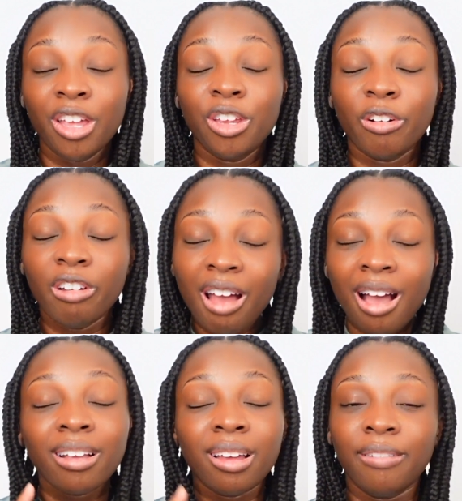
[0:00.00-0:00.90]
You're
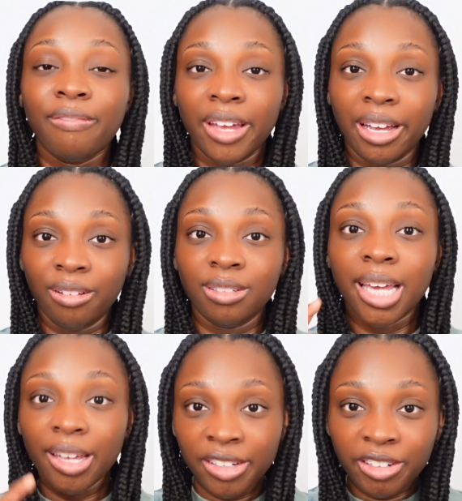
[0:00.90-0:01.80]
not gonna fail.
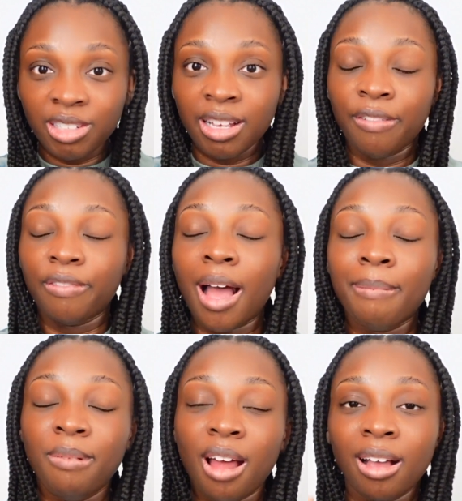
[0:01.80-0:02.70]
Tell yourself,
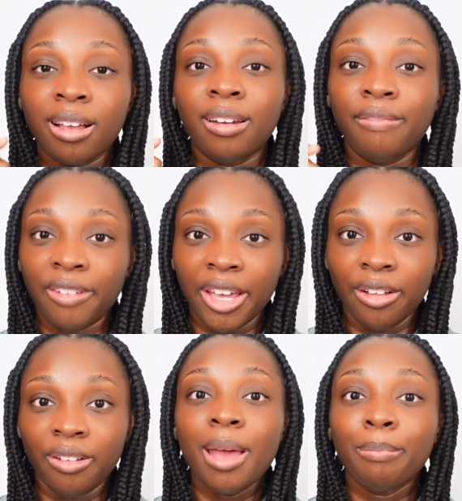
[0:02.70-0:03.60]
I'm not gonna
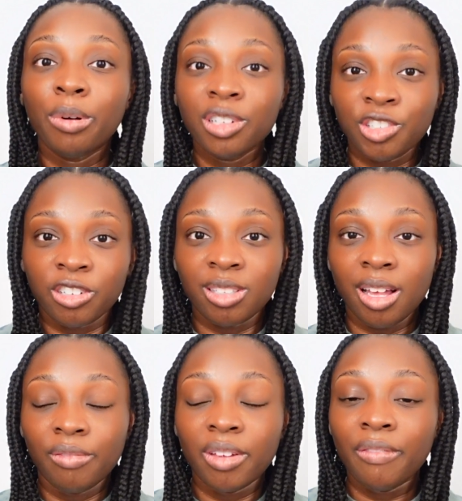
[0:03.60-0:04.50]
fail, and push
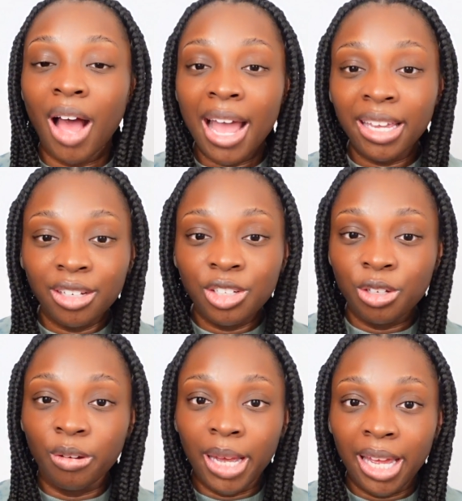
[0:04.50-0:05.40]
yourself. If I can
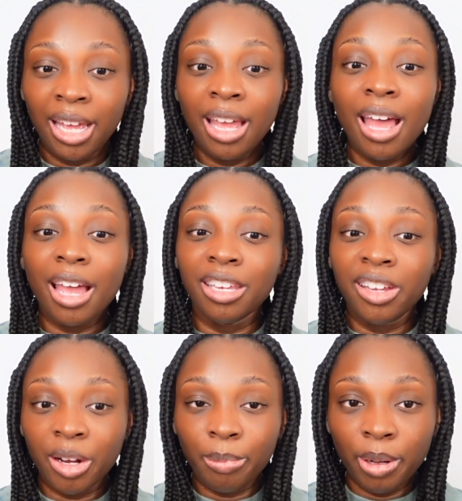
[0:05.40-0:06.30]
do it a
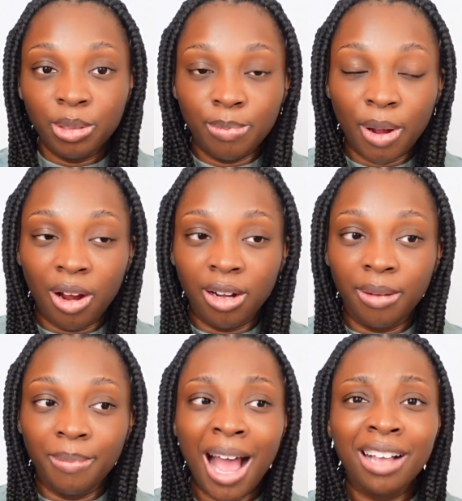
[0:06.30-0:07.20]
year
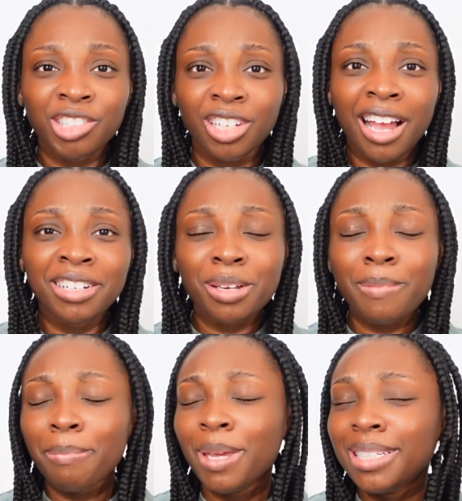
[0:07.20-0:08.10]
postpartum, actually, I took
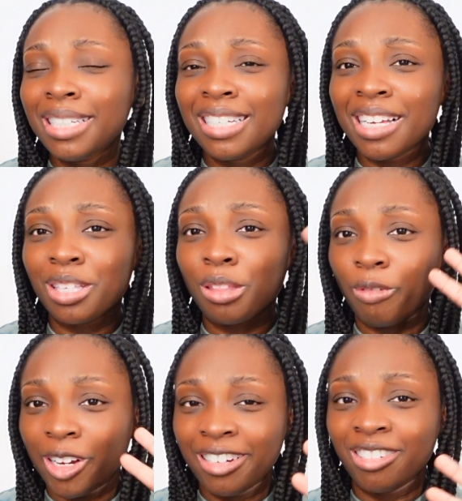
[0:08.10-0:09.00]
my PT test
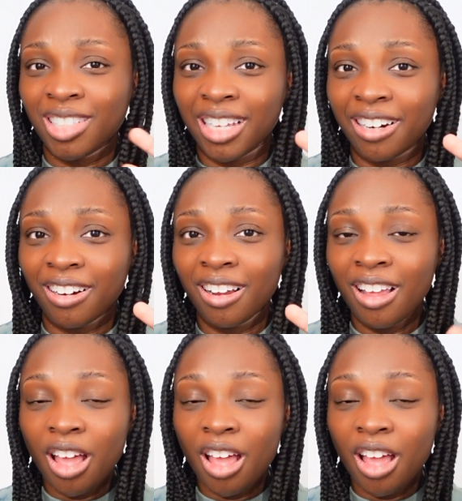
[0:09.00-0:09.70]
3 years later.